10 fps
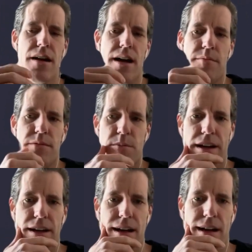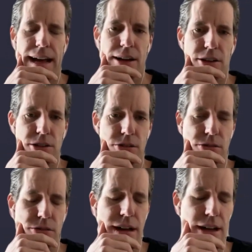um, depending on how
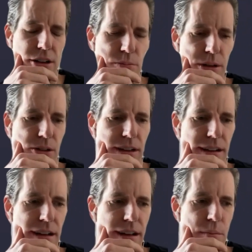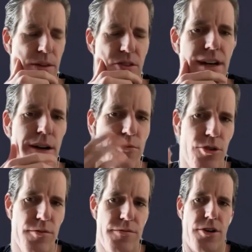you how you build it. But there's not
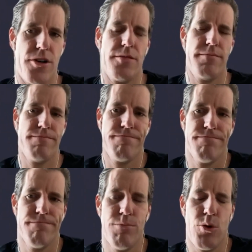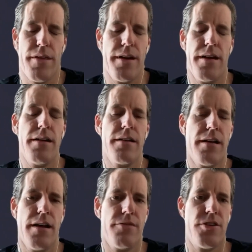room for more than a,
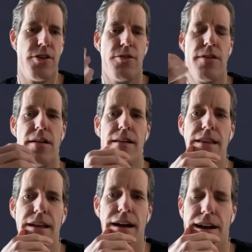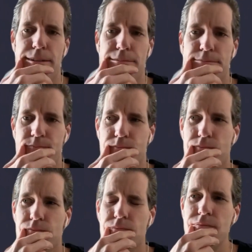a few. Um, mm-hmm.
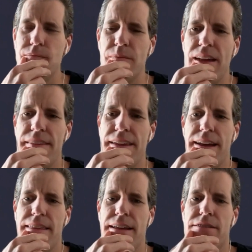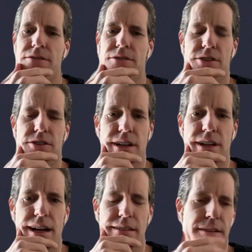And then I think that there's
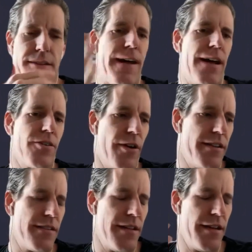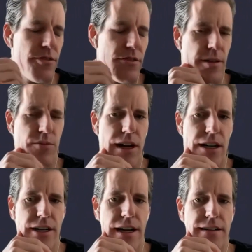uh, like Filecoin is an interesting
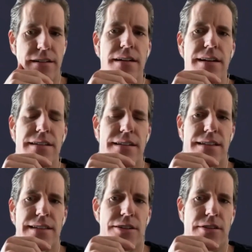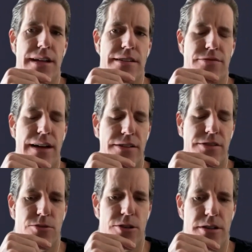project decentralized file
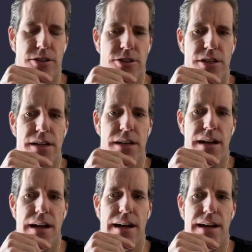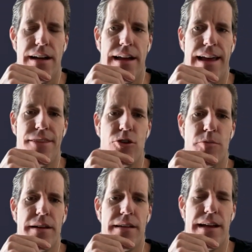storage. Uh, and there
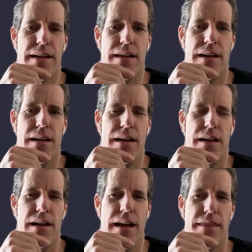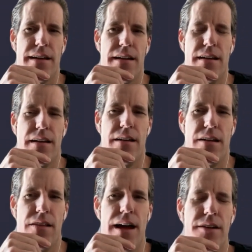will be like, a, I think, a,
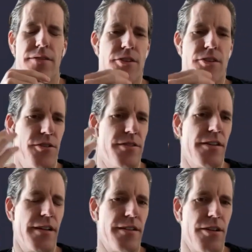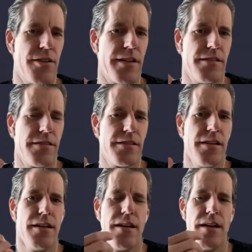a, lot of other utility tokens.
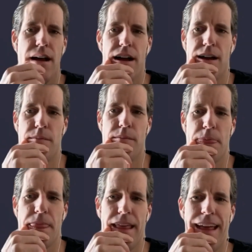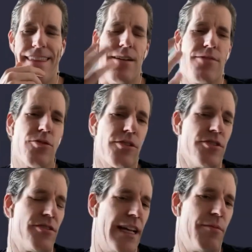Um, and then, of course,
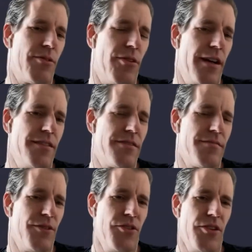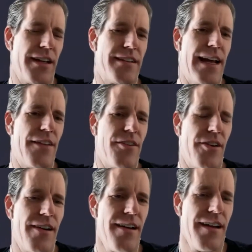there's stablecoins. You look at
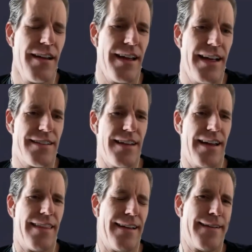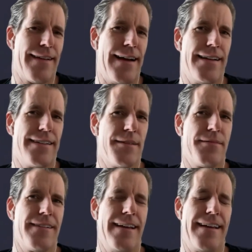Tether, it's, I think, got
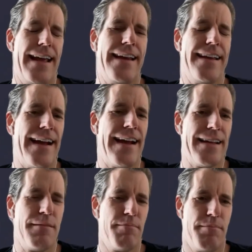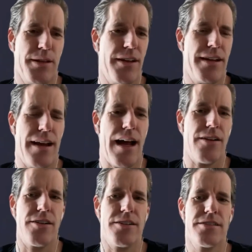something like 80, 90 billion
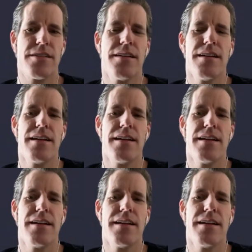dollars